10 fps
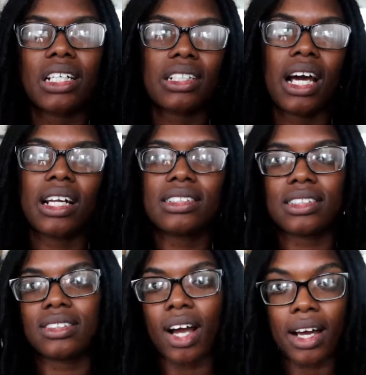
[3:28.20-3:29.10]
kind of
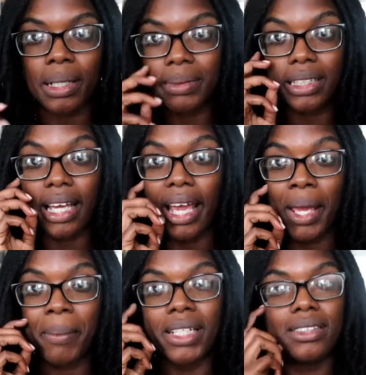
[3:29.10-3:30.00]
just chalk it up to the
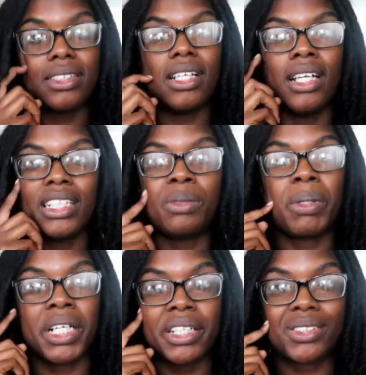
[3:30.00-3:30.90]
game as
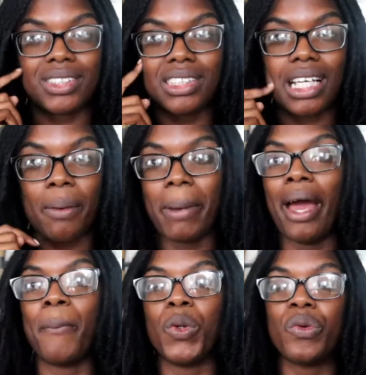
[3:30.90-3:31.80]
inexperience or just like a
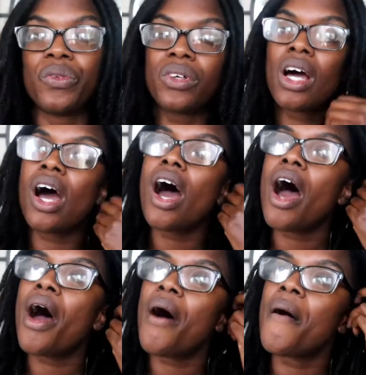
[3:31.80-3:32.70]
bad move.
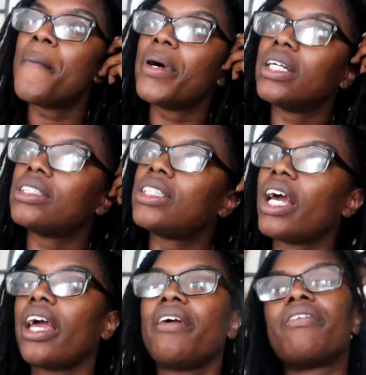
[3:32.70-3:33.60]
But
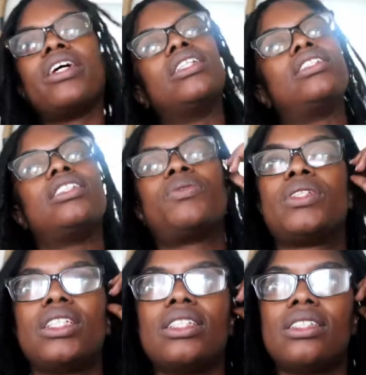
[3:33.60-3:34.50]
say, for instance,
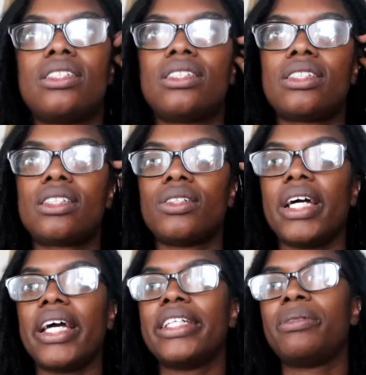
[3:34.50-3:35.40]
with this
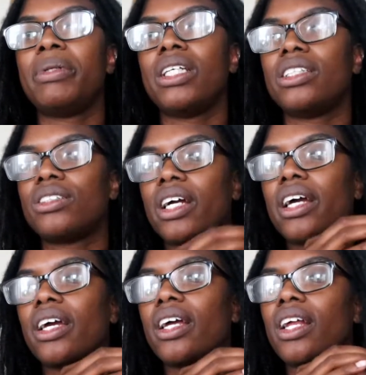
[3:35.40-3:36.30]
little edge piece
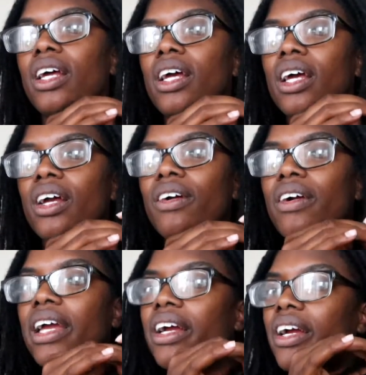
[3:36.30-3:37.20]
right
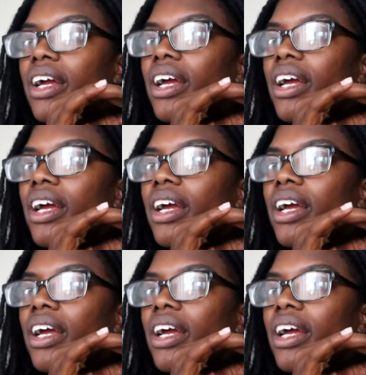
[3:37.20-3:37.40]
here,